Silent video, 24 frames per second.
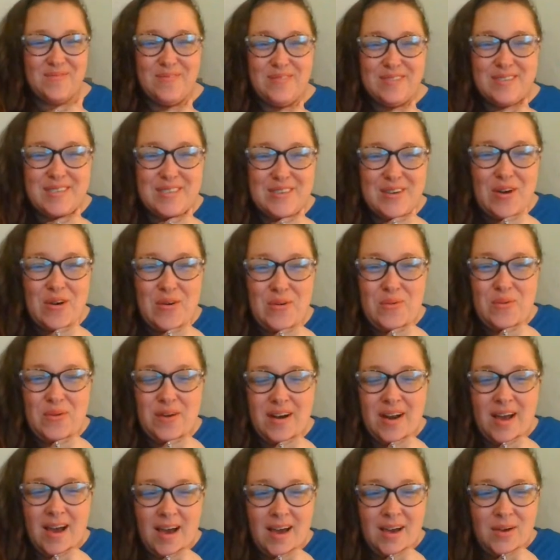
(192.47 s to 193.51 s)
So we're
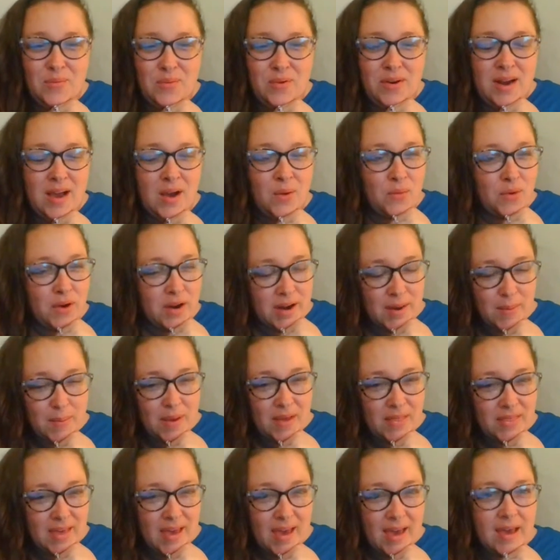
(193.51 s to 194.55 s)
not worrying
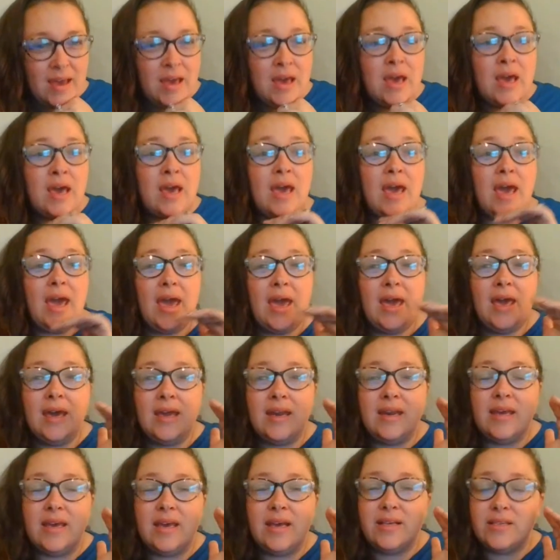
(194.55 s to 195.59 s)
about that.
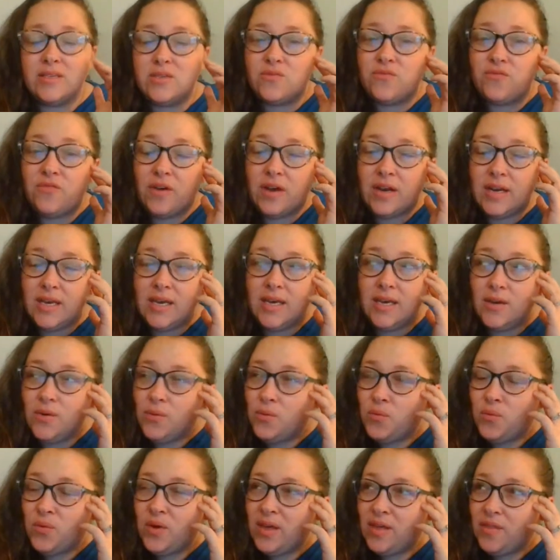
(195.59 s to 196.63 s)
And it's funny
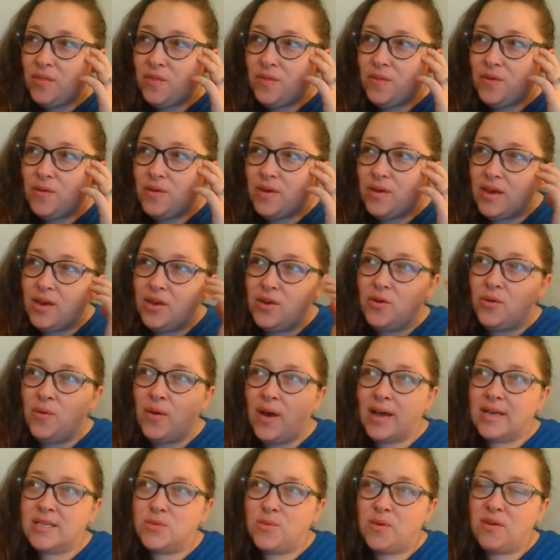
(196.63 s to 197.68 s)
with
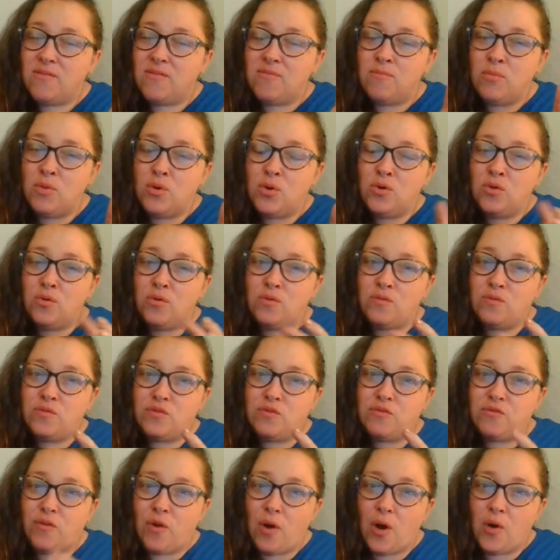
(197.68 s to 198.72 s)
as we've moved
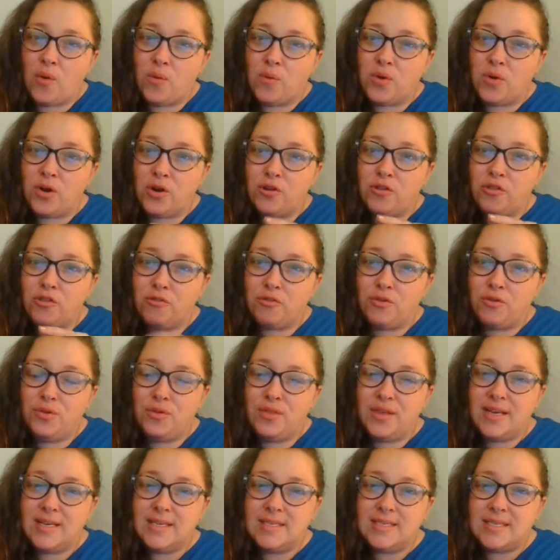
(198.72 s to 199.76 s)
forward through
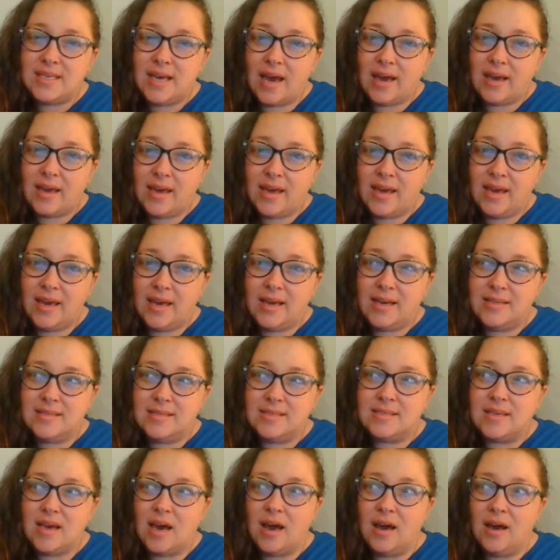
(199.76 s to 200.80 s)
these decades,